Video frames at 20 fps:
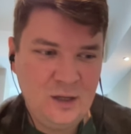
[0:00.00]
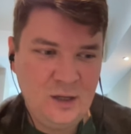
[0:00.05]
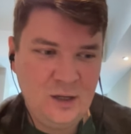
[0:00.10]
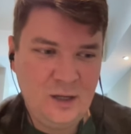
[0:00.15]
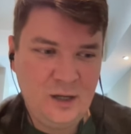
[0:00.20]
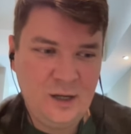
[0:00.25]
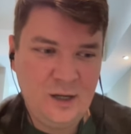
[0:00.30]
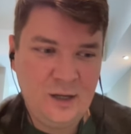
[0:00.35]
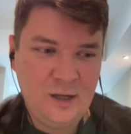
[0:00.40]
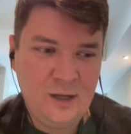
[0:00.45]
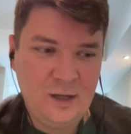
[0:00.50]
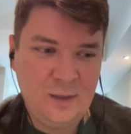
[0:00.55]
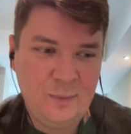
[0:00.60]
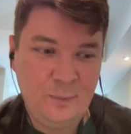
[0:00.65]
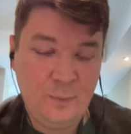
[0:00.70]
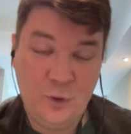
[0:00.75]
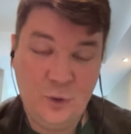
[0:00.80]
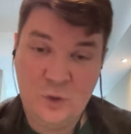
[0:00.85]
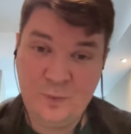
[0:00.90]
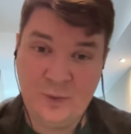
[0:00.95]
uh,
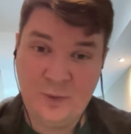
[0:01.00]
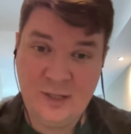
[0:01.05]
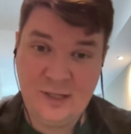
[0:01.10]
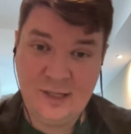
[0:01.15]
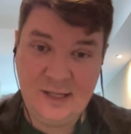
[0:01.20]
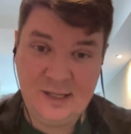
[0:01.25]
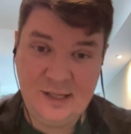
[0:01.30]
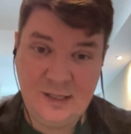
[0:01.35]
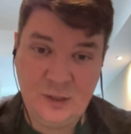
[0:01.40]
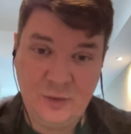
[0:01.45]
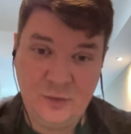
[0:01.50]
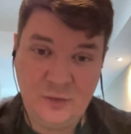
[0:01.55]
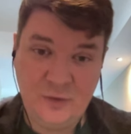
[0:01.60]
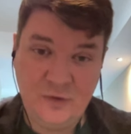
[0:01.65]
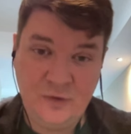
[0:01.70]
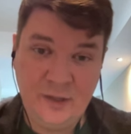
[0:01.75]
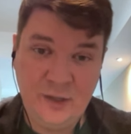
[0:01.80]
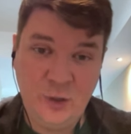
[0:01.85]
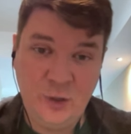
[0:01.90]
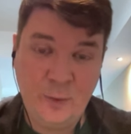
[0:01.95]
post-processing of the
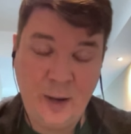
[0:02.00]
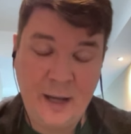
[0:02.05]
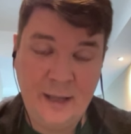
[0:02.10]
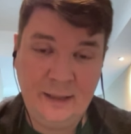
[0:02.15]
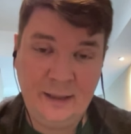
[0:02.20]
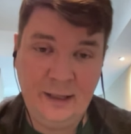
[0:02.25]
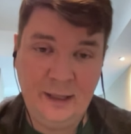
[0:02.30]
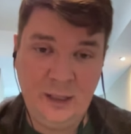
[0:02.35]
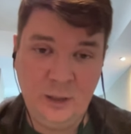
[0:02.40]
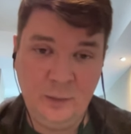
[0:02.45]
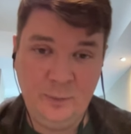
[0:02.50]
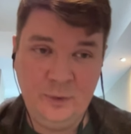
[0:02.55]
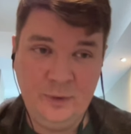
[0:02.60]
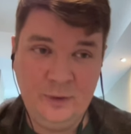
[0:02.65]
video might help